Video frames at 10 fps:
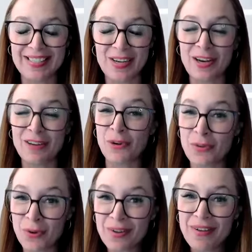So if you're
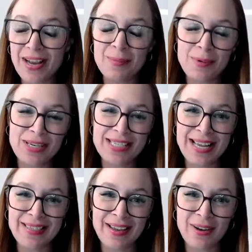not available to
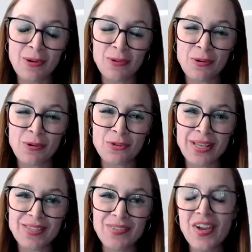take that cold call
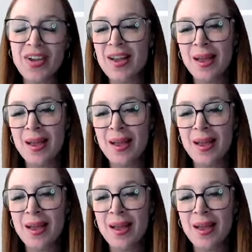transfer,